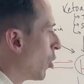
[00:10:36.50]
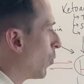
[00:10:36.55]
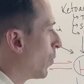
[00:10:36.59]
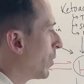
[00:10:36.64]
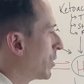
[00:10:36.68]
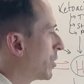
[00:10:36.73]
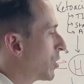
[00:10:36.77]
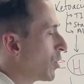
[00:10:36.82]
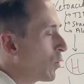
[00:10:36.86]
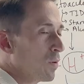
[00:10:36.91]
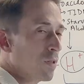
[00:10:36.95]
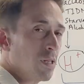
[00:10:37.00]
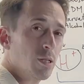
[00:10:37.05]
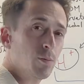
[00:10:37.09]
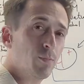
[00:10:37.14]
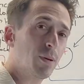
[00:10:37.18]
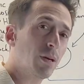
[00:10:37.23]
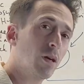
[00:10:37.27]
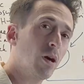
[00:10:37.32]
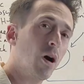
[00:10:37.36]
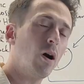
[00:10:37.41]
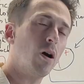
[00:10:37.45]
We're doing this
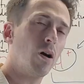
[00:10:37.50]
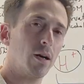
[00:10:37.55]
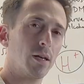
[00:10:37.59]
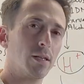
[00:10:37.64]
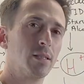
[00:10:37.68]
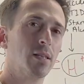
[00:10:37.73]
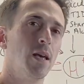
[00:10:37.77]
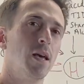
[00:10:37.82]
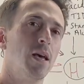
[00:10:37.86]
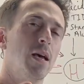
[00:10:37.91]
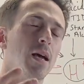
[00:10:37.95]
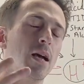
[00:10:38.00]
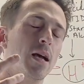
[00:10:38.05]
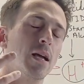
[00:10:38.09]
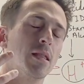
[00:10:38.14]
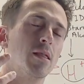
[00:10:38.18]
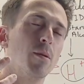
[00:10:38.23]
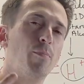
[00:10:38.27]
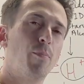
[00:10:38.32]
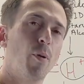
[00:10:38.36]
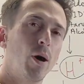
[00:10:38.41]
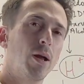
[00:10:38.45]
because
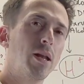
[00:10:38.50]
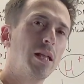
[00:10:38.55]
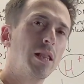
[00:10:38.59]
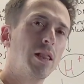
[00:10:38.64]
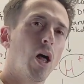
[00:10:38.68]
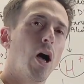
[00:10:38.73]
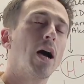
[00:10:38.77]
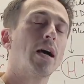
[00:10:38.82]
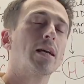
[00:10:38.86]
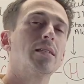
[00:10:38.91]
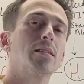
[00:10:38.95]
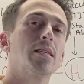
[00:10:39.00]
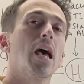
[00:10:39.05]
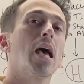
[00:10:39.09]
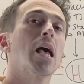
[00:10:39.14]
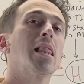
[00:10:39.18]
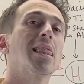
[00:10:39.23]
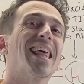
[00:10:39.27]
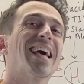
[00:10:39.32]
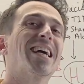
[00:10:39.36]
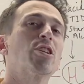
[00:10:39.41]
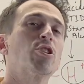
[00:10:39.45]
the body likes
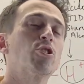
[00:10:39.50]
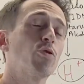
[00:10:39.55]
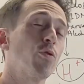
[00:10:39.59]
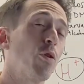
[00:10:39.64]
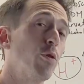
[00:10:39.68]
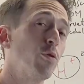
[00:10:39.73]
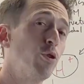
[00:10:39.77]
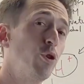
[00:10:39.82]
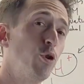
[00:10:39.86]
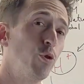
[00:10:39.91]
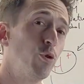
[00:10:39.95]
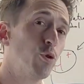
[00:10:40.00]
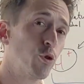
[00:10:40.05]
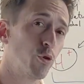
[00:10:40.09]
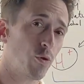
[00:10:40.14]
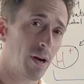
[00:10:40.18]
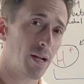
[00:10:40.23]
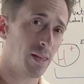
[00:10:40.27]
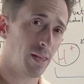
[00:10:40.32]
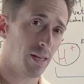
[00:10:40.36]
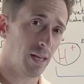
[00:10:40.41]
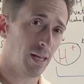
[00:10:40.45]

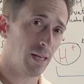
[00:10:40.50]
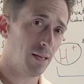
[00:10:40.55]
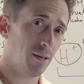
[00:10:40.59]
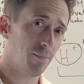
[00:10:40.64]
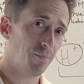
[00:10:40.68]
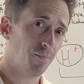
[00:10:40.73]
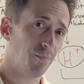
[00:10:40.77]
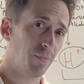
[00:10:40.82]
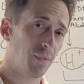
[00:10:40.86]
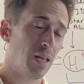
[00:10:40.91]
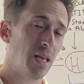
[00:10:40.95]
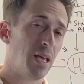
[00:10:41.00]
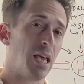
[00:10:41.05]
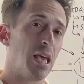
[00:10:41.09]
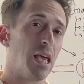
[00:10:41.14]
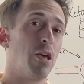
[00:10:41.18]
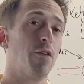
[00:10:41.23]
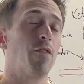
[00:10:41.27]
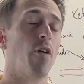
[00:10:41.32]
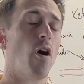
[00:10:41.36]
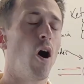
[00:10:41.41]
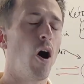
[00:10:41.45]
electroneutrality.
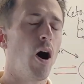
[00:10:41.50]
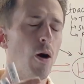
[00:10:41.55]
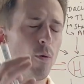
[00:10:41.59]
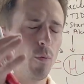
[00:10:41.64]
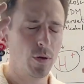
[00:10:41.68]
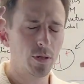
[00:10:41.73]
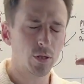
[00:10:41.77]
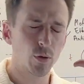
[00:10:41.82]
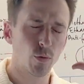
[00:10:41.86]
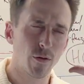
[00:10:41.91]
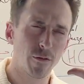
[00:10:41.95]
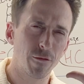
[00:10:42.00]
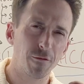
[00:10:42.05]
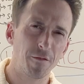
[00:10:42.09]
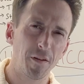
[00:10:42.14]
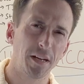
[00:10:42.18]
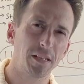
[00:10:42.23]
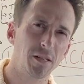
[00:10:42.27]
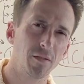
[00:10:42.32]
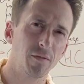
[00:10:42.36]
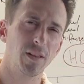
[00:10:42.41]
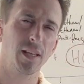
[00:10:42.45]
If I were to
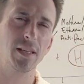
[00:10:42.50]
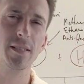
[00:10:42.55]
effectively